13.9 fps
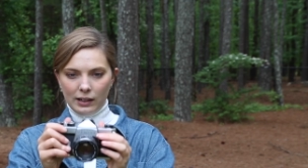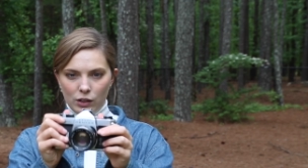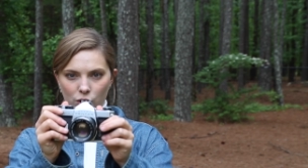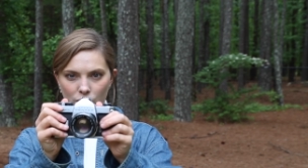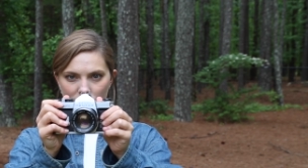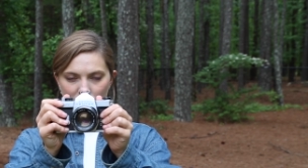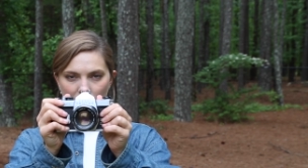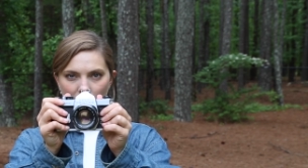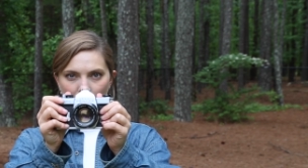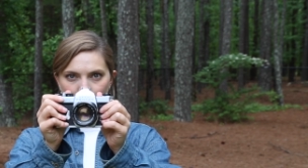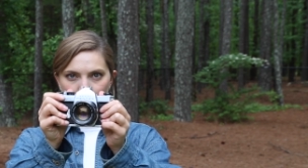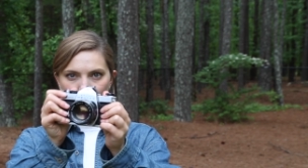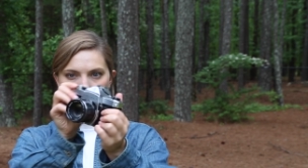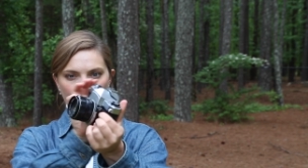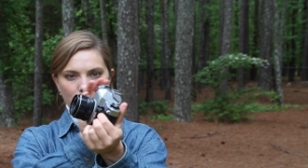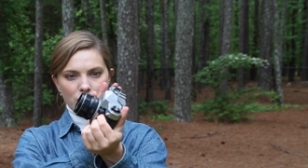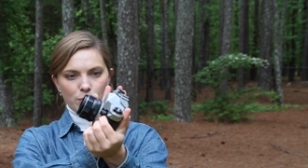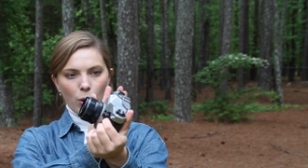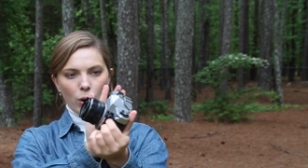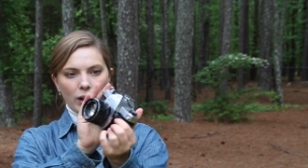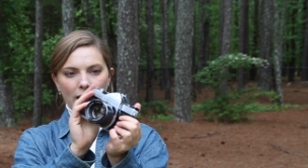like you can see I have kind of
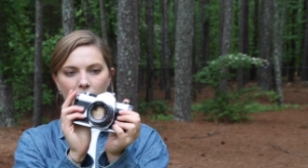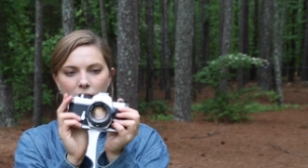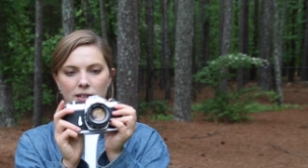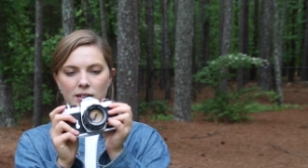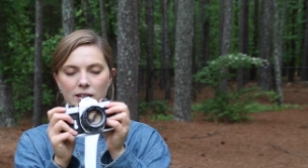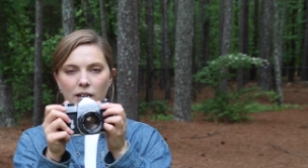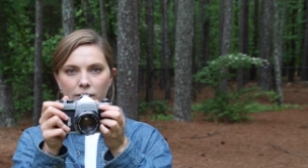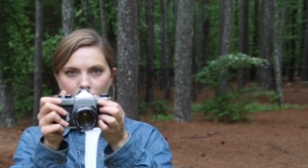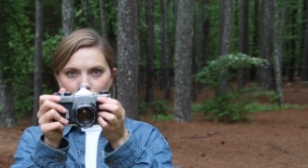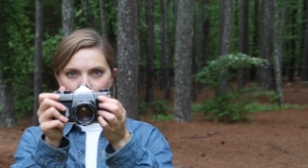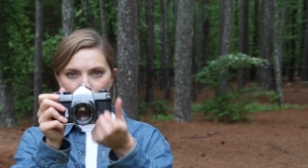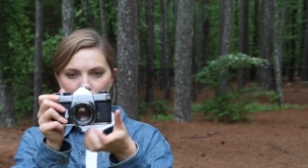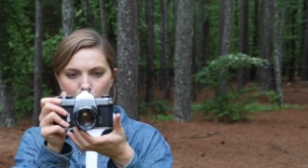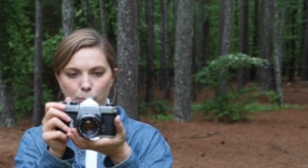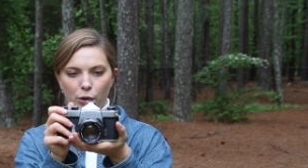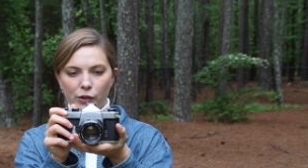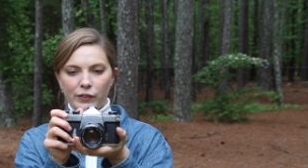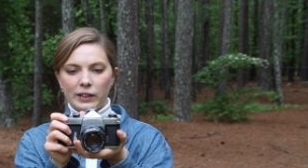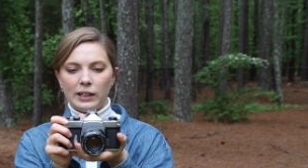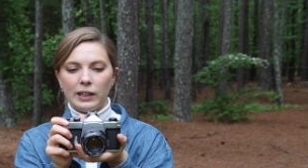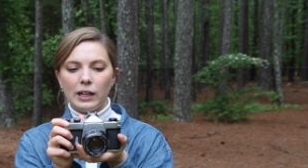small hands and they fit
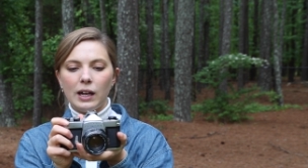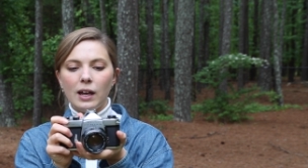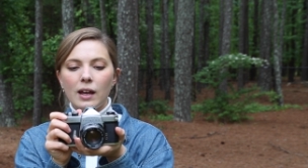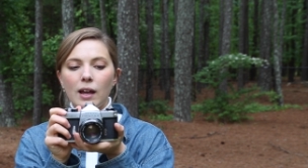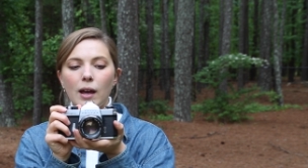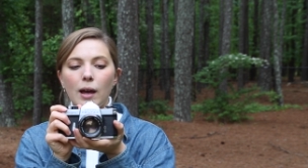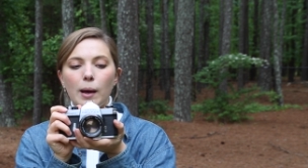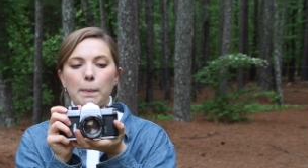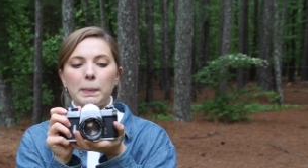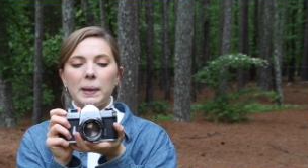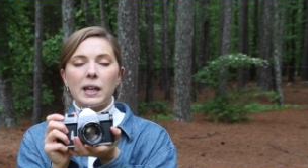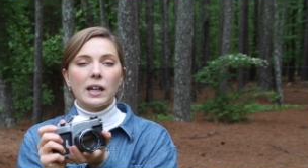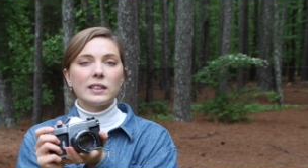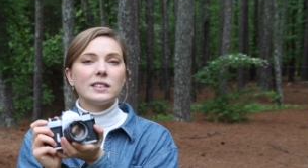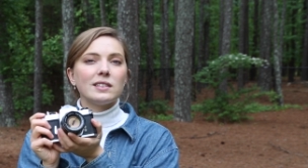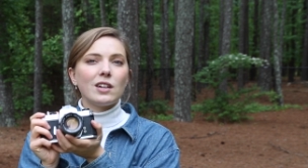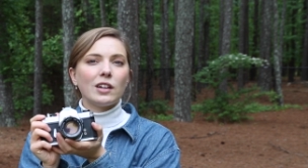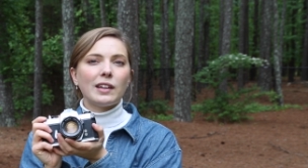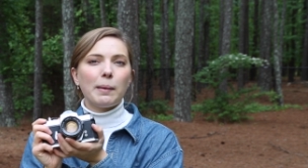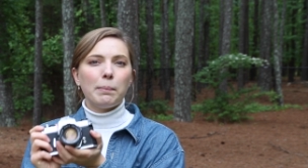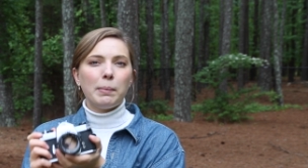perfectly. Because it's
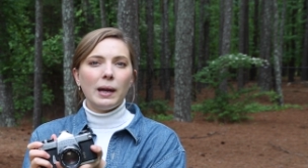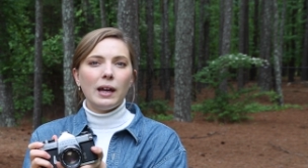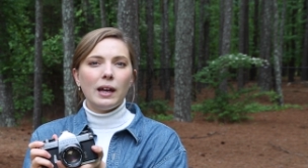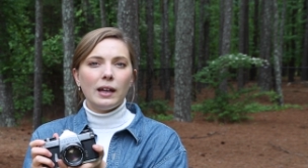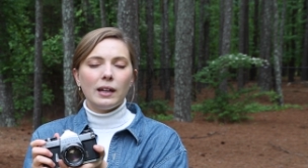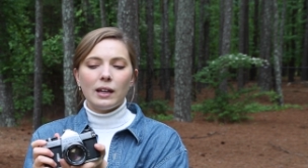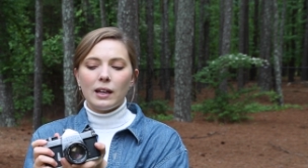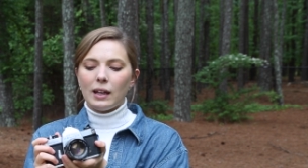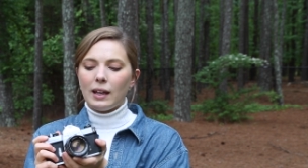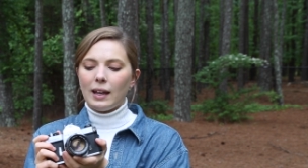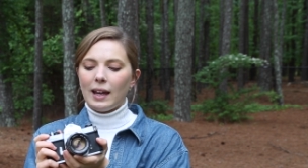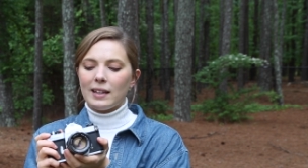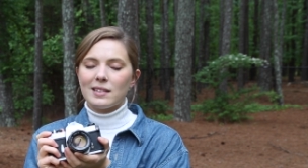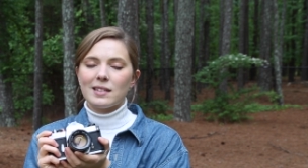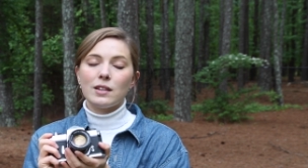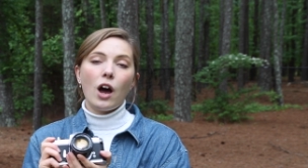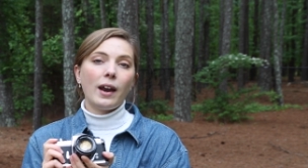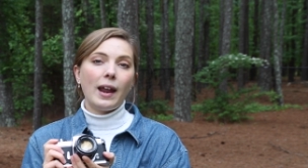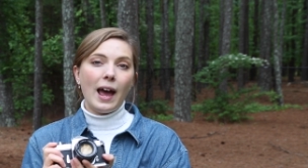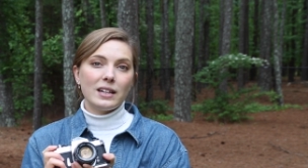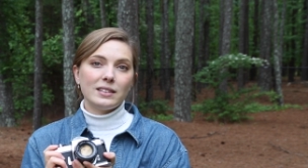not that big, it's
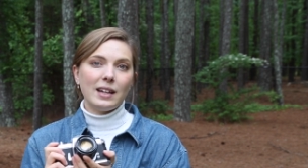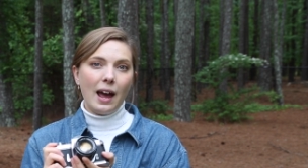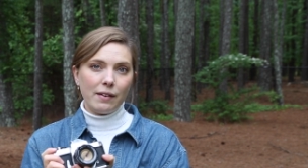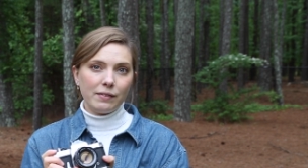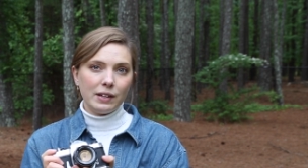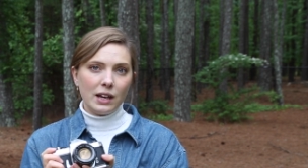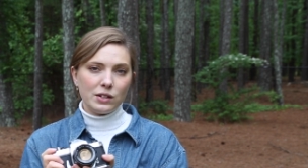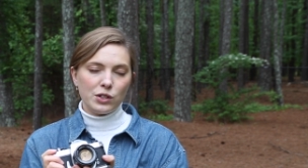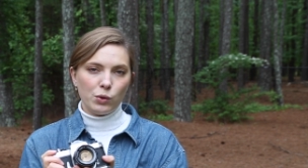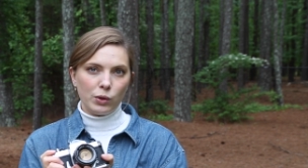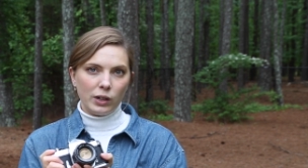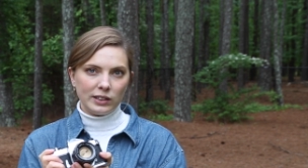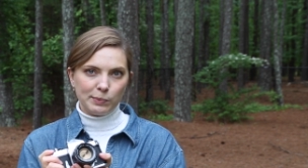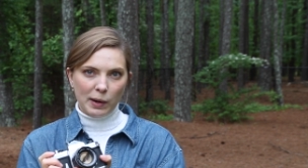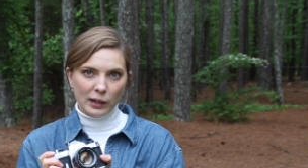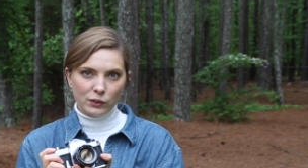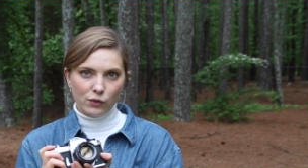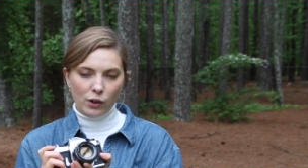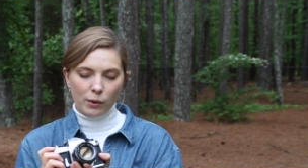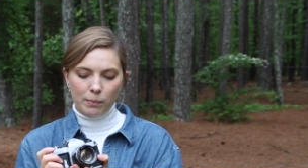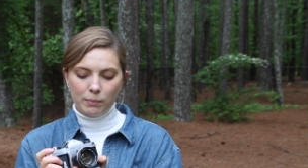not as heavy as you would
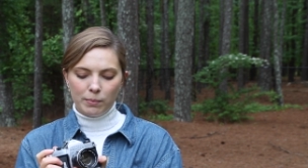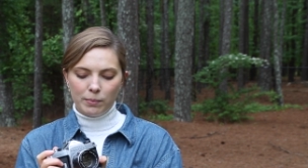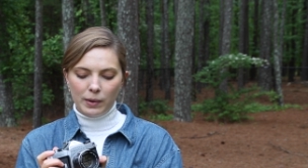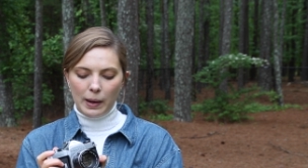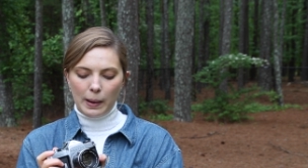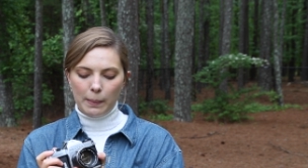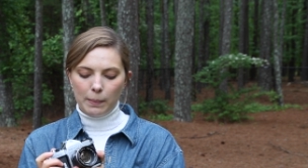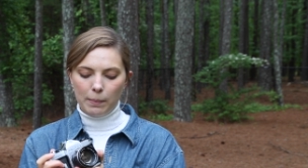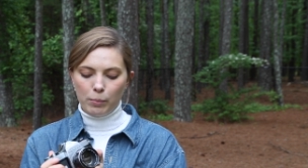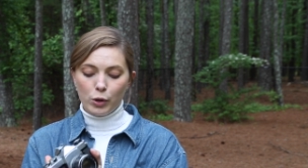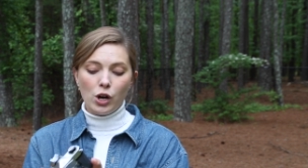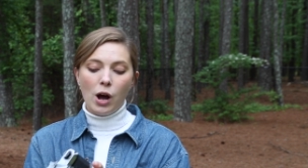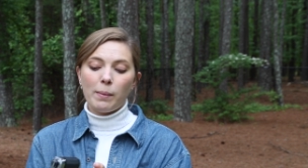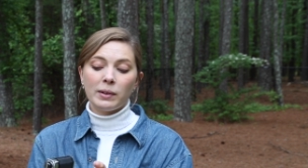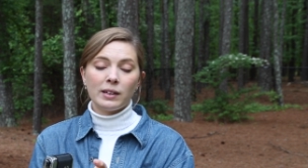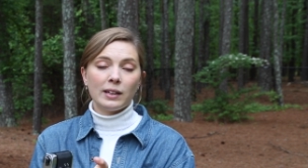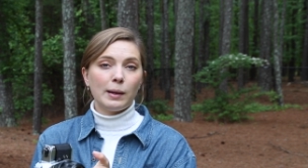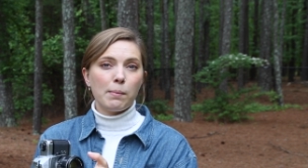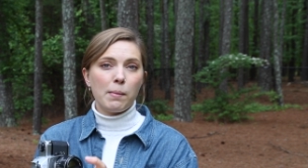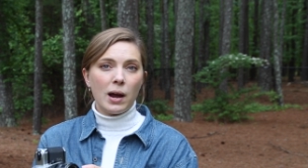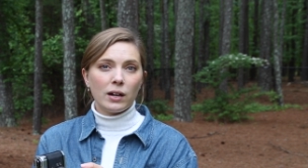expect from a
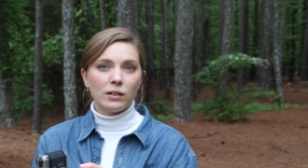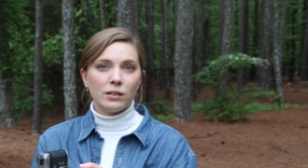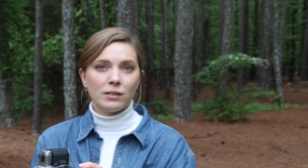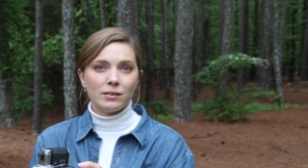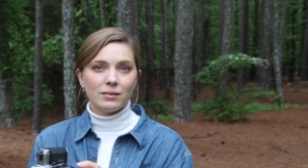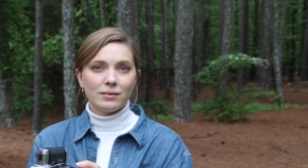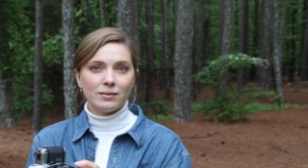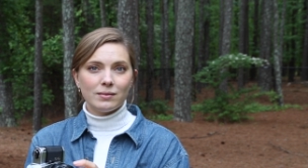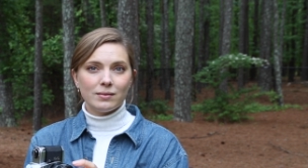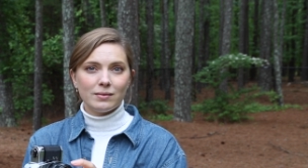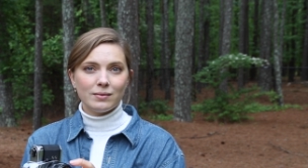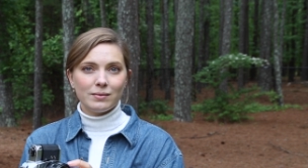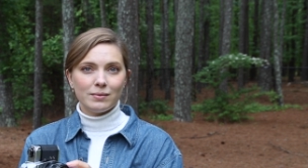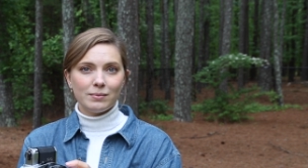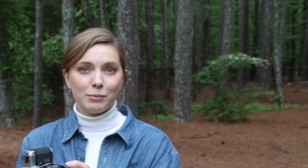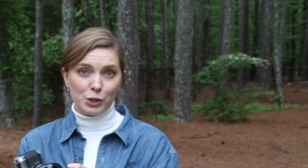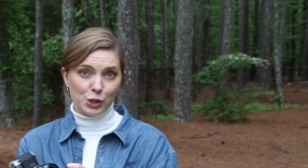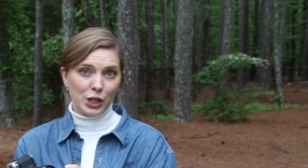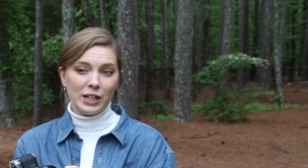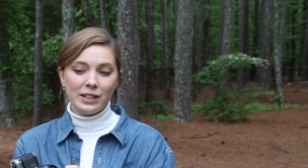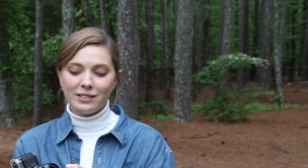predominantly metal
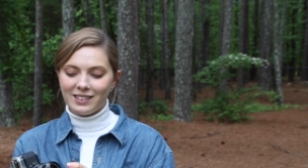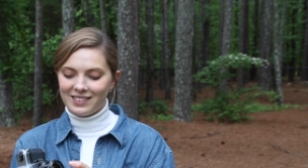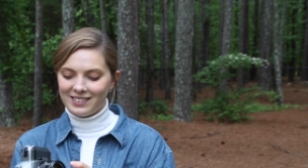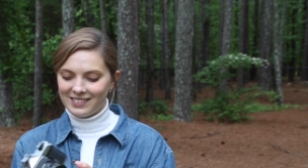machine.